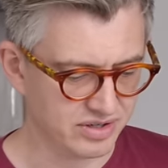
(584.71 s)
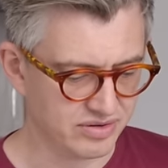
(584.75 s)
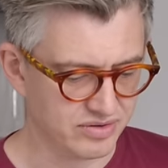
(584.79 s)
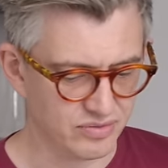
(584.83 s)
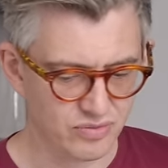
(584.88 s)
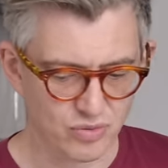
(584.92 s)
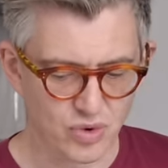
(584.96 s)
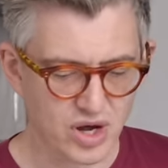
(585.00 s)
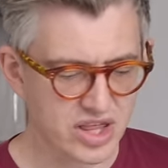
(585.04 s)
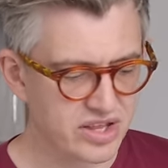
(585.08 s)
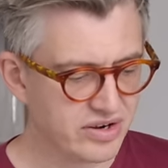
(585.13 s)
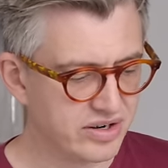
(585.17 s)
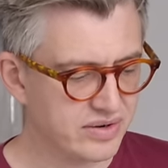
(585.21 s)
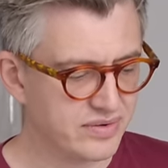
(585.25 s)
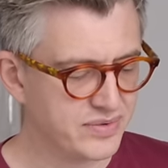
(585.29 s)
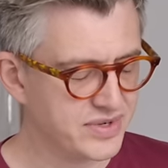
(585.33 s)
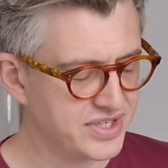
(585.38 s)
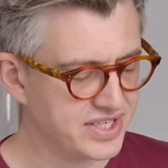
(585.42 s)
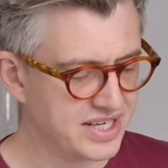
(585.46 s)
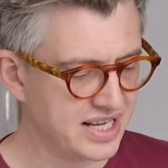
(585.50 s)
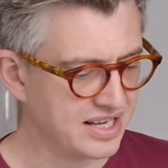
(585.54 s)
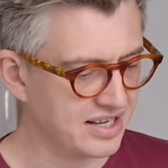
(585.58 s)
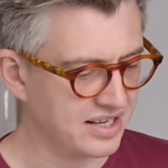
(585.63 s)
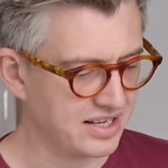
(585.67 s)
whether it
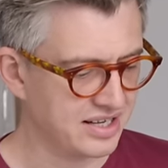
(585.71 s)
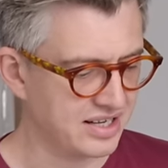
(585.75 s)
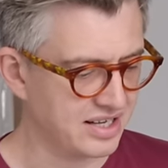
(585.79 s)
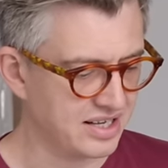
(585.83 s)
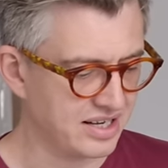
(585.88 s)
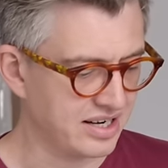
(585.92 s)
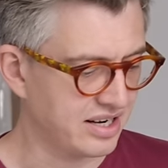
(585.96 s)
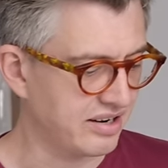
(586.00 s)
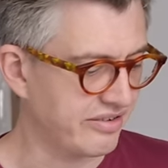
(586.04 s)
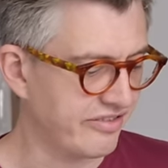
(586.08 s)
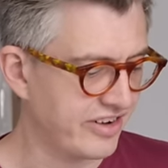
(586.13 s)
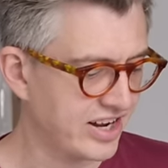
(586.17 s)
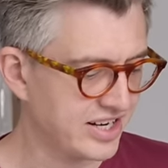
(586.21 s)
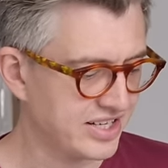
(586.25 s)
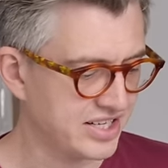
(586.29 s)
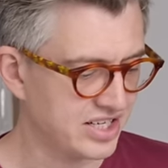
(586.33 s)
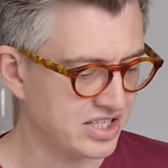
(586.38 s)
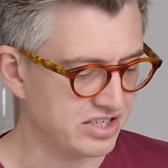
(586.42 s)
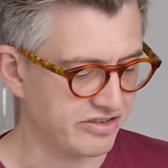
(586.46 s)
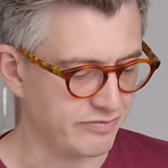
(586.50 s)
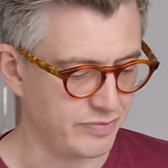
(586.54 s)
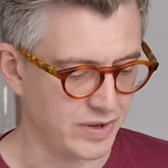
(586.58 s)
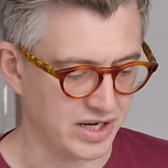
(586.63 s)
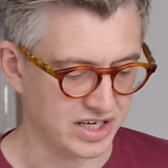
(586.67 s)
was uh, an
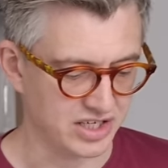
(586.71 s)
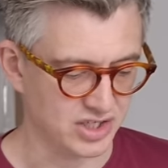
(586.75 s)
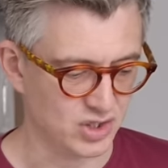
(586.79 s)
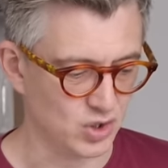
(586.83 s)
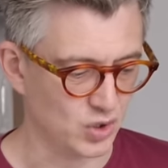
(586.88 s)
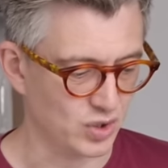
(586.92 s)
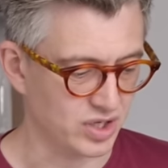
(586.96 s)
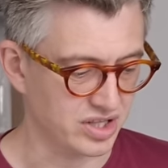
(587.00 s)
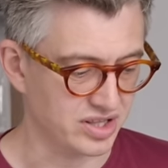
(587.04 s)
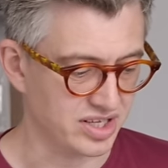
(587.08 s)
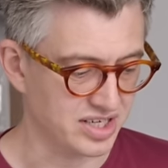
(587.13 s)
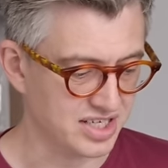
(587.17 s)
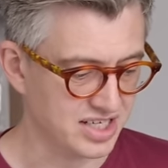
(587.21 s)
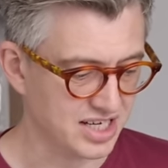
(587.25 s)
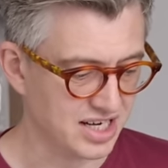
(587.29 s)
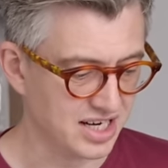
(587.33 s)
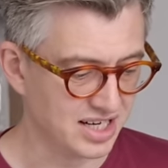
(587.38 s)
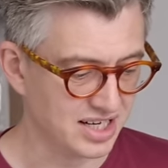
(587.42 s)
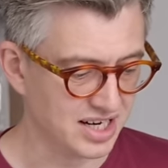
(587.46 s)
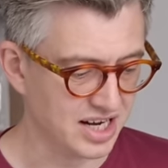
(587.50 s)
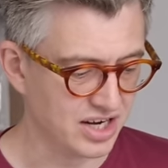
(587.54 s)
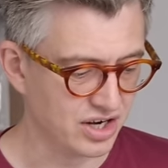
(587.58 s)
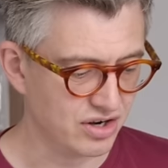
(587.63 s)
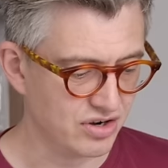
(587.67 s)
advantage of being stored in the
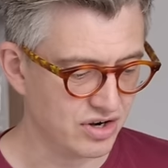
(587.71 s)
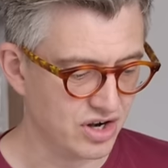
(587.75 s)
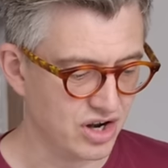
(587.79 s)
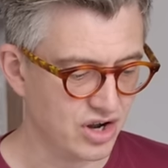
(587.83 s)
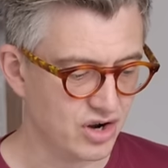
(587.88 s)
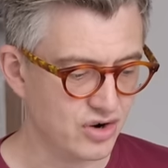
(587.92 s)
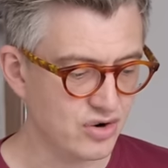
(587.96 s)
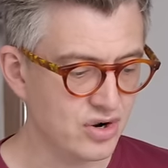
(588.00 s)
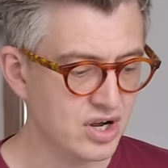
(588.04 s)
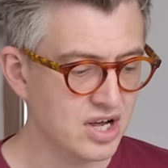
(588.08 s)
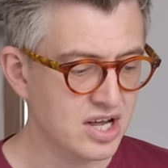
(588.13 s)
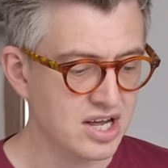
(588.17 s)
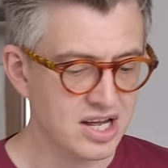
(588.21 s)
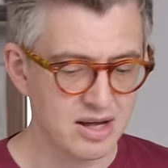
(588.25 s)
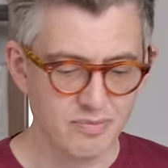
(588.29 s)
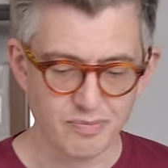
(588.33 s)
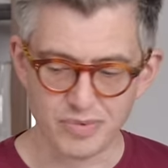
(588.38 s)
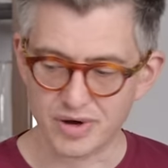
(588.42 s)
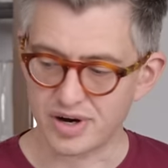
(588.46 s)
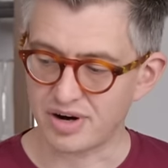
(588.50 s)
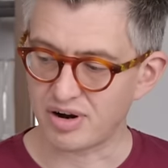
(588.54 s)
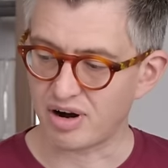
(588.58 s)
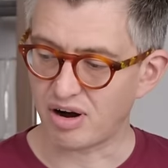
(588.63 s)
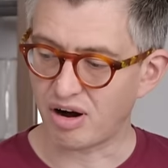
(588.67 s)
dark, I don't know.
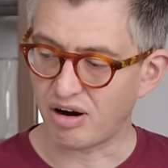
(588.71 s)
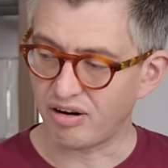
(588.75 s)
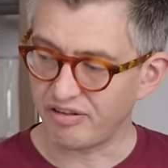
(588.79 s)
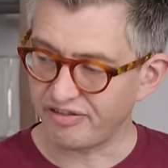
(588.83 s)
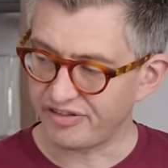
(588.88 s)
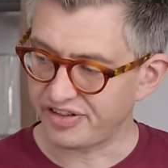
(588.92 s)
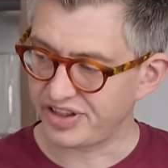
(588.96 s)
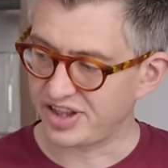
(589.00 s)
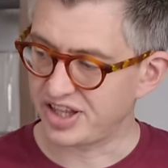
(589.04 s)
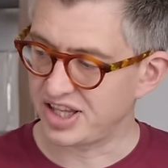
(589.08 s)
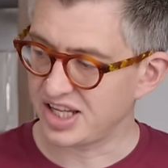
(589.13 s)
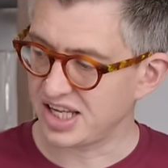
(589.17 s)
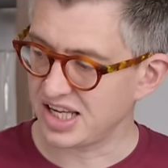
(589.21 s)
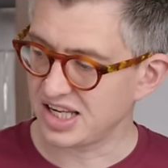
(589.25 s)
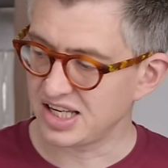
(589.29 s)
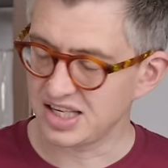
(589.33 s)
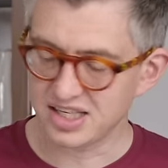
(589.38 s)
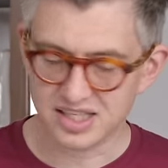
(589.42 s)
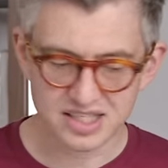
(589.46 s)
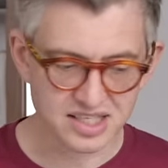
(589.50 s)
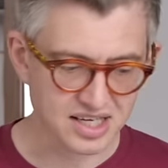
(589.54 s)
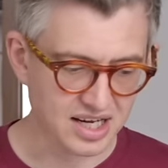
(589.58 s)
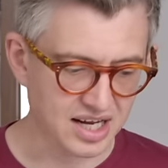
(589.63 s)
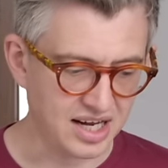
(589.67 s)
But of
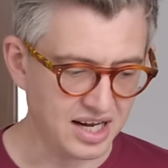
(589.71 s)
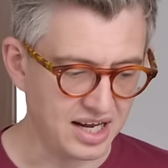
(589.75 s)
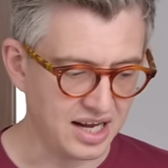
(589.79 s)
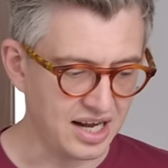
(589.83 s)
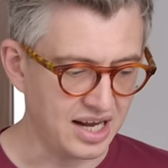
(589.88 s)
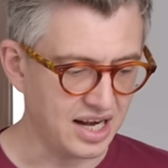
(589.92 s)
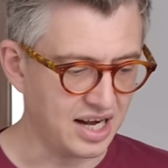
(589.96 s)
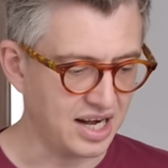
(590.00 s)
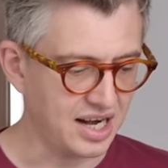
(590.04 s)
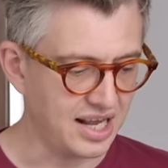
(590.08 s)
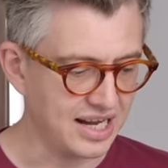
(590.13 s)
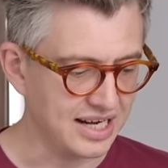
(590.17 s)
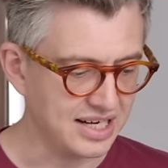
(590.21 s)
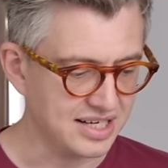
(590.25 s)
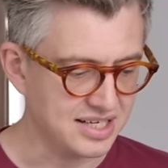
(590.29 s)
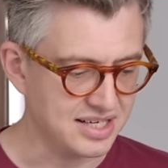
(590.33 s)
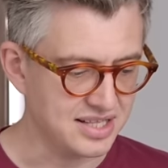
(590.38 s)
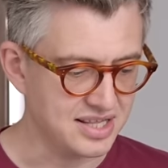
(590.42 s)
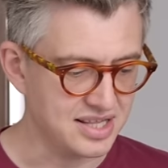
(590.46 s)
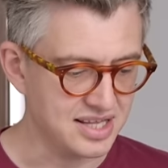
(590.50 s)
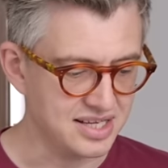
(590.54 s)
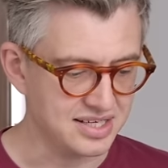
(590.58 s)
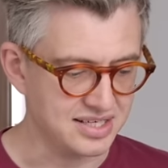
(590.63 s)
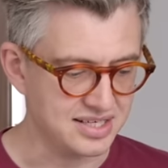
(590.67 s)
these, I, I
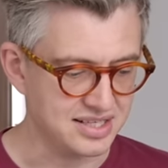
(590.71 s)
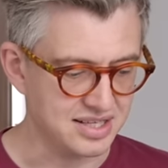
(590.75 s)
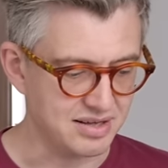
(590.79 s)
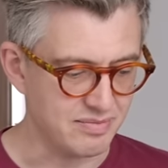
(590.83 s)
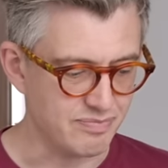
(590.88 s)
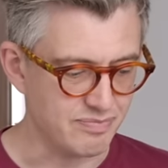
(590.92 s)
liked this the